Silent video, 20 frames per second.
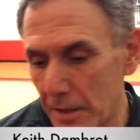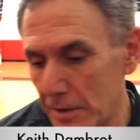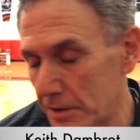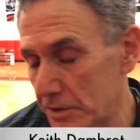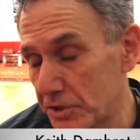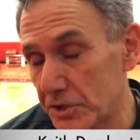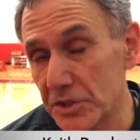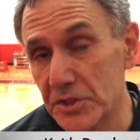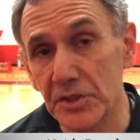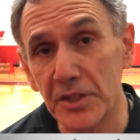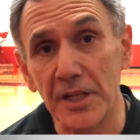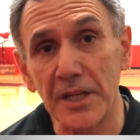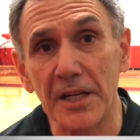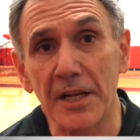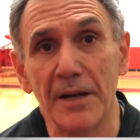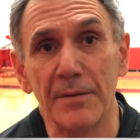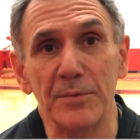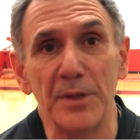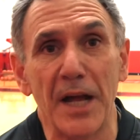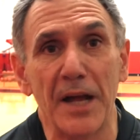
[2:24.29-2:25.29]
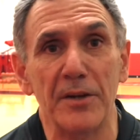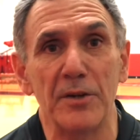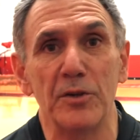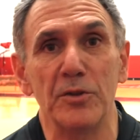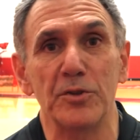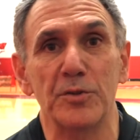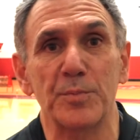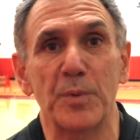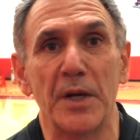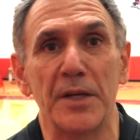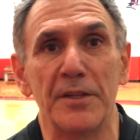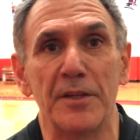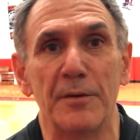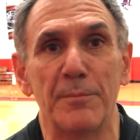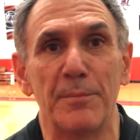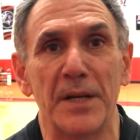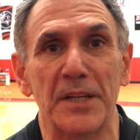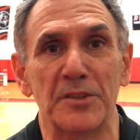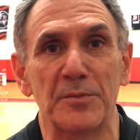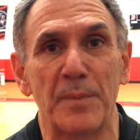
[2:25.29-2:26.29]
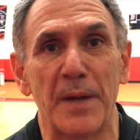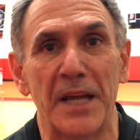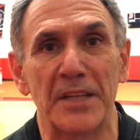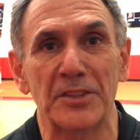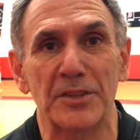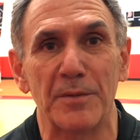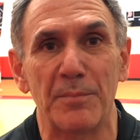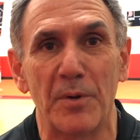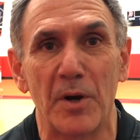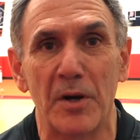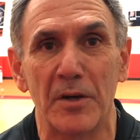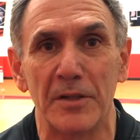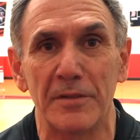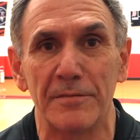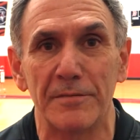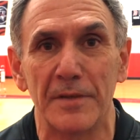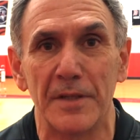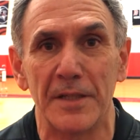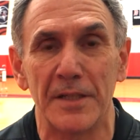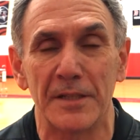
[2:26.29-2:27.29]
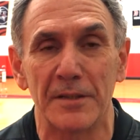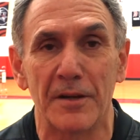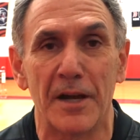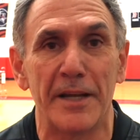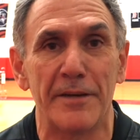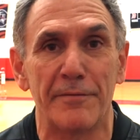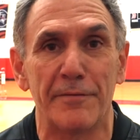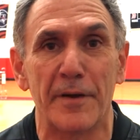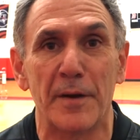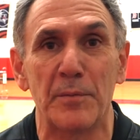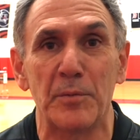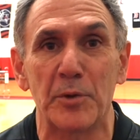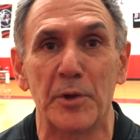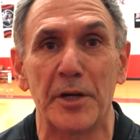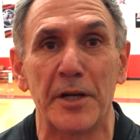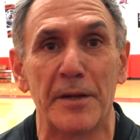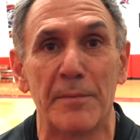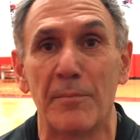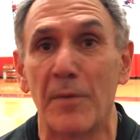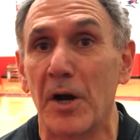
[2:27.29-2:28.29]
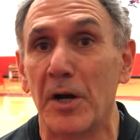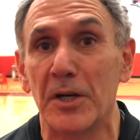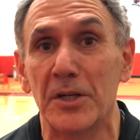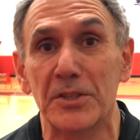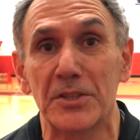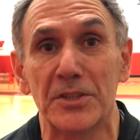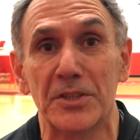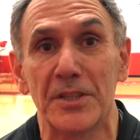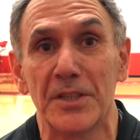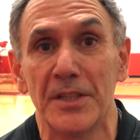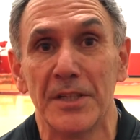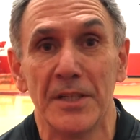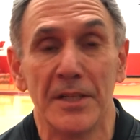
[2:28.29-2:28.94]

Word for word: It's just going to come down to who's playing their best basketball in late February and March.